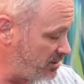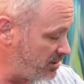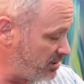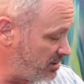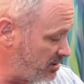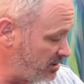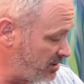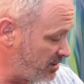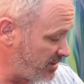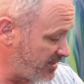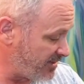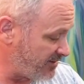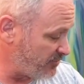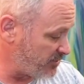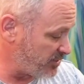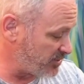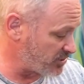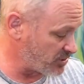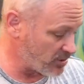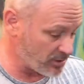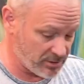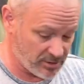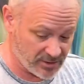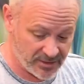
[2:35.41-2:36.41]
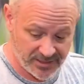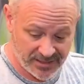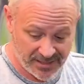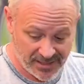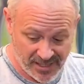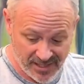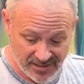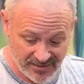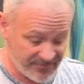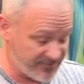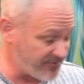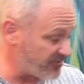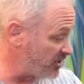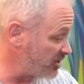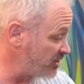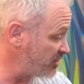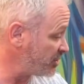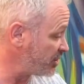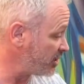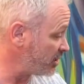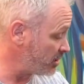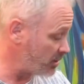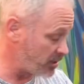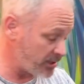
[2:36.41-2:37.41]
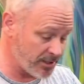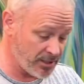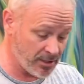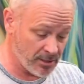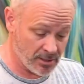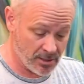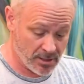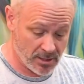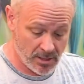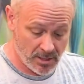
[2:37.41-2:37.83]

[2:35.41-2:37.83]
Mm-hmm. Like if we start looking at it functionally.